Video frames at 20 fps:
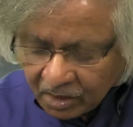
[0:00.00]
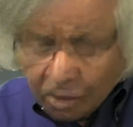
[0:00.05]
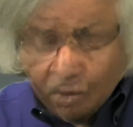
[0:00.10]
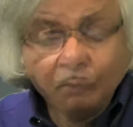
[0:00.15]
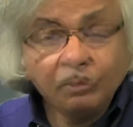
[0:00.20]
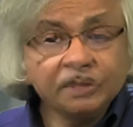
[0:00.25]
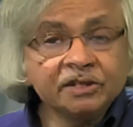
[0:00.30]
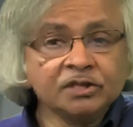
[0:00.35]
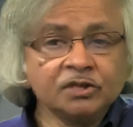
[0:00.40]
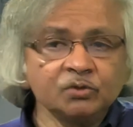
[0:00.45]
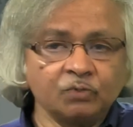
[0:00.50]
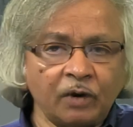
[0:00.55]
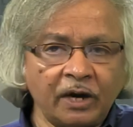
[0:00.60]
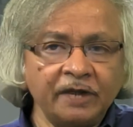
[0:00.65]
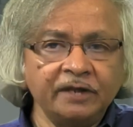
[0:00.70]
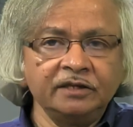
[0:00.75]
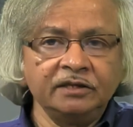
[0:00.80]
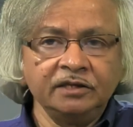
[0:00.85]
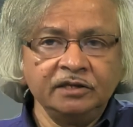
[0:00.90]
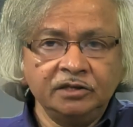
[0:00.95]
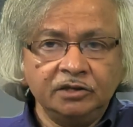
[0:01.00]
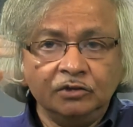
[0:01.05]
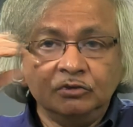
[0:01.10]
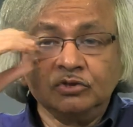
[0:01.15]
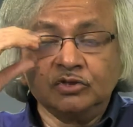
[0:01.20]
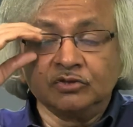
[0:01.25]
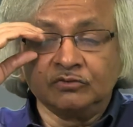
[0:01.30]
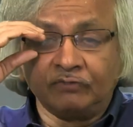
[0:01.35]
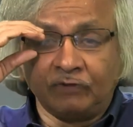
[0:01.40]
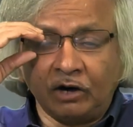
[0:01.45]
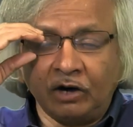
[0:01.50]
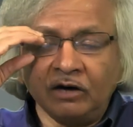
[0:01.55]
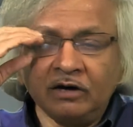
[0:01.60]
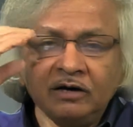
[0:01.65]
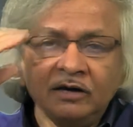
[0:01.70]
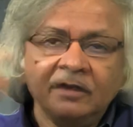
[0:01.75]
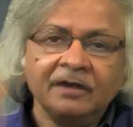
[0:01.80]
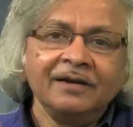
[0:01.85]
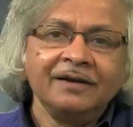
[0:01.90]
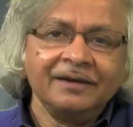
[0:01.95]
which is widely used for
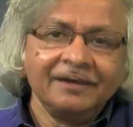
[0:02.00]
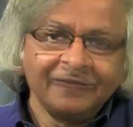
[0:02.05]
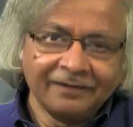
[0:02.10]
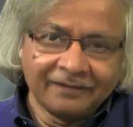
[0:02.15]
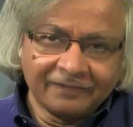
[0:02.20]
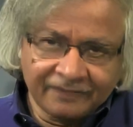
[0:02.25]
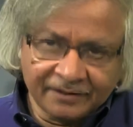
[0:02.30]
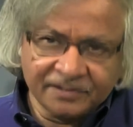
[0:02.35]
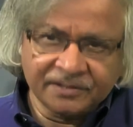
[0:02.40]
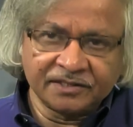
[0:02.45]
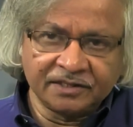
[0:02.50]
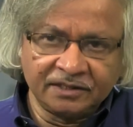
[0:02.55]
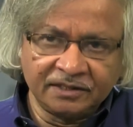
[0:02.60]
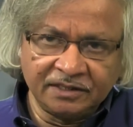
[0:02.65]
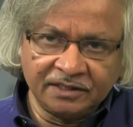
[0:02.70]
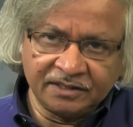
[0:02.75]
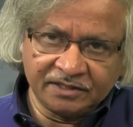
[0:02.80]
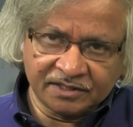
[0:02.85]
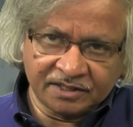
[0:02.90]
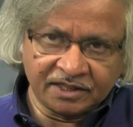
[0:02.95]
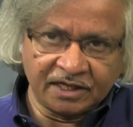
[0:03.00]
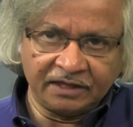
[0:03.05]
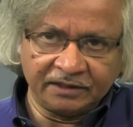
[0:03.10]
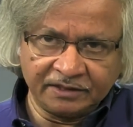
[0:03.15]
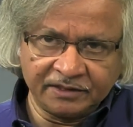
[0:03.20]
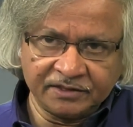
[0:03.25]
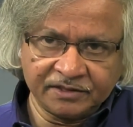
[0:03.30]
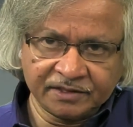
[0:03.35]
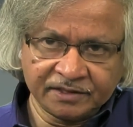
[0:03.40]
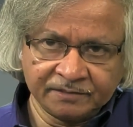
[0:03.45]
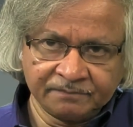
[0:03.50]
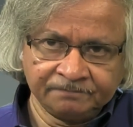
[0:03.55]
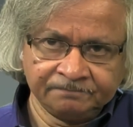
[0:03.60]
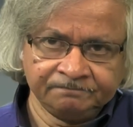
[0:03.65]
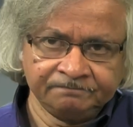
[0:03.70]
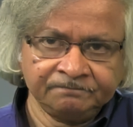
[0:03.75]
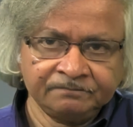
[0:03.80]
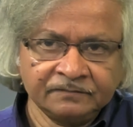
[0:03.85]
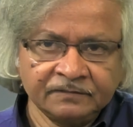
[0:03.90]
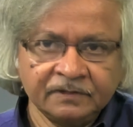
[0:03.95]
crystalline solids.
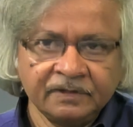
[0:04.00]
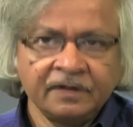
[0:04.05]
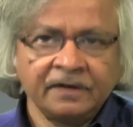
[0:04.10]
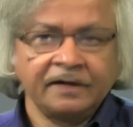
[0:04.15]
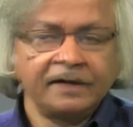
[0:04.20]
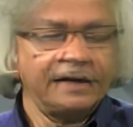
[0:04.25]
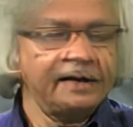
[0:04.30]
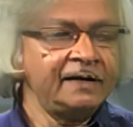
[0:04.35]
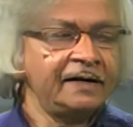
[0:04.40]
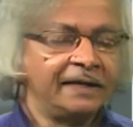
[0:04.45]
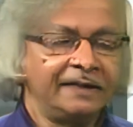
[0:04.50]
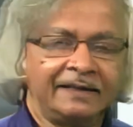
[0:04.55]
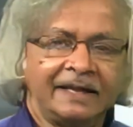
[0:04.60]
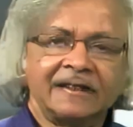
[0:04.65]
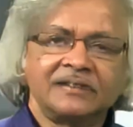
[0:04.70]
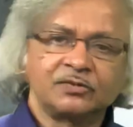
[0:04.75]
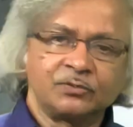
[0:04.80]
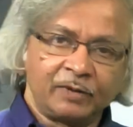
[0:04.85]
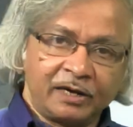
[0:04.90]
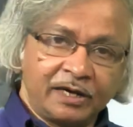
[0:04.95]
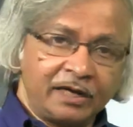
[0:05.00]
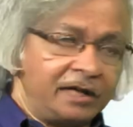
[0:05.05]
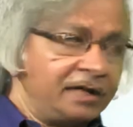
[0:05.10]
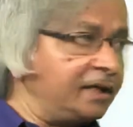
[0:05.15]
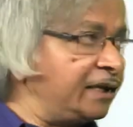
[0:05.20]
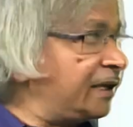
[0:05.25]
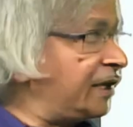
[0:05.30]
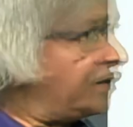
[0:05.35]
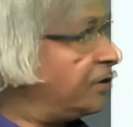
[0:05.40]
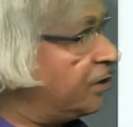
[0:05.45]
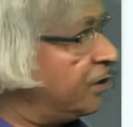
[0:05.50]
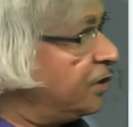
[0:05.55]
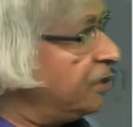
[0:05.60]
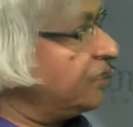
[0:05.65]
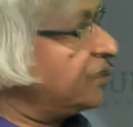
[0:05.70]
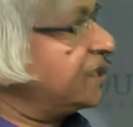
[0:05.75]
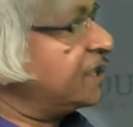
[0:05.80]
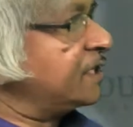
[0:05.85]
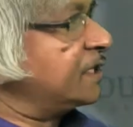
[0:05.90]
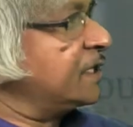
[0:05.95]
Right? And that's where it
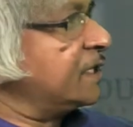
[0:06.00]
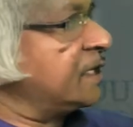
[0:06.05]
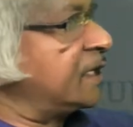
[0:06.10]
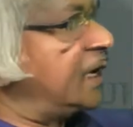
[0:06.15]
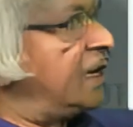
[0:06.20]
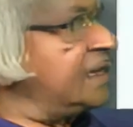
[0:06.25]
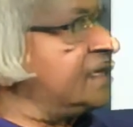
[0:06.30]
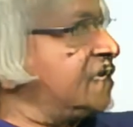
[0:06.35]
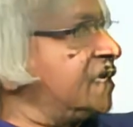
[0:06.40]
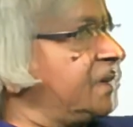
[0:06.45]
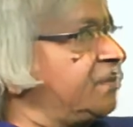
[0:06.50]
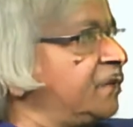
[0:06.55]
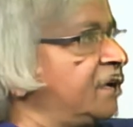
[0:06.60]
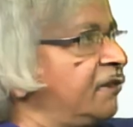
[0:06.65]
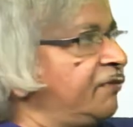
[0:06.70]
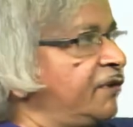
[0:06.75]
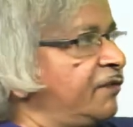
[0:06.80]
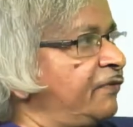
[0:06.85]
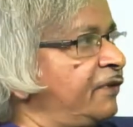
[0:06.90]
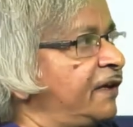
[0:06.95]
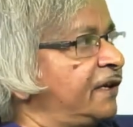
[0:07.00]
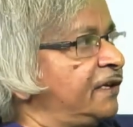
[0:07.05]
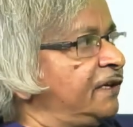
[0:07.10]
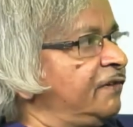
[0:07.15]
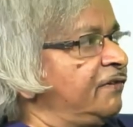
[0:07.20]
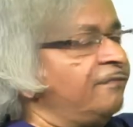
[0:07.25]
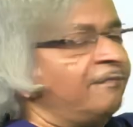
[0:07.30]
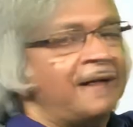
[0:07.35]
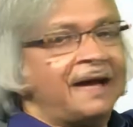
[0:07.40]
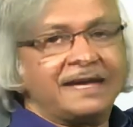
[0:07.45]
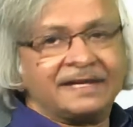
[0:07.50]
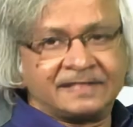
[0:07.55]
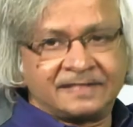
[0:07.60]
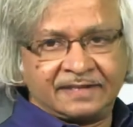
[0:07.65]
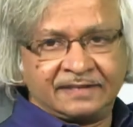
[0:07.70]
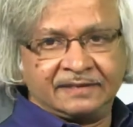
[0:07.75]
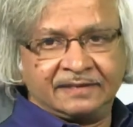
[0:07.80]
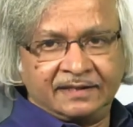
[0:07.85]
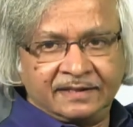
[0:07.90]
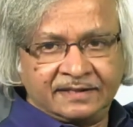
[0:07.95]
introduces this concept of effective mass
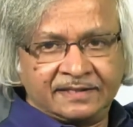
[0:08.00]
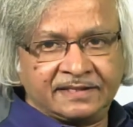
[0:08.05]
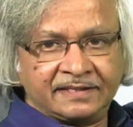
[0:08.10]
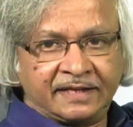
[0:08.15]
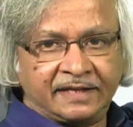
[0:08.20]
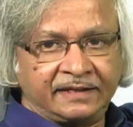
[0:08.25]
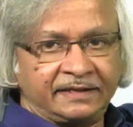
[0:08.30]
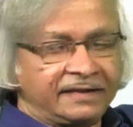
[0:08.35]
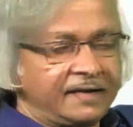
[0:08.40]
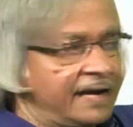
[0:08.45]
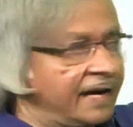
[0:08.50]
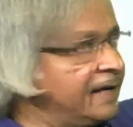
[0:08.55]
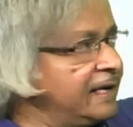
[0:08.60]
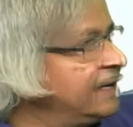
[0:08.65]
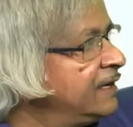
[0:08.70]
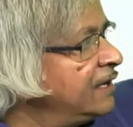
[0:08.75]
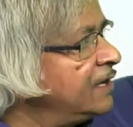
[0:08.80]
and things like that,